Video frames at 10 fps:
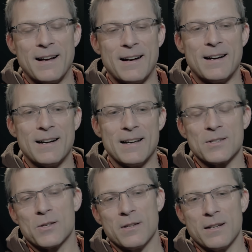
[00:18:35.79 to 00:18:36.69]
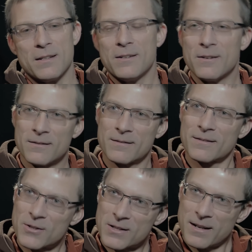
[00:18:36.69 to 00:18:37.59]
And so then,
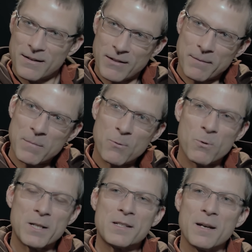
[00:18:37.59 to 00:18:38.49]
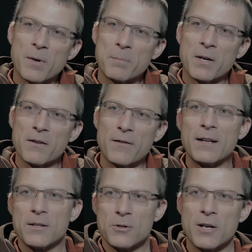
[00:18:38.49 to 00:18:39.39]
just kind of like make one step up on the
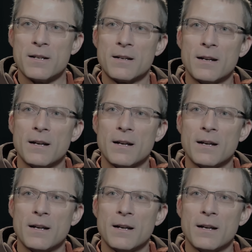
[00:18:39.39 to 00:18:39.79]
value chain.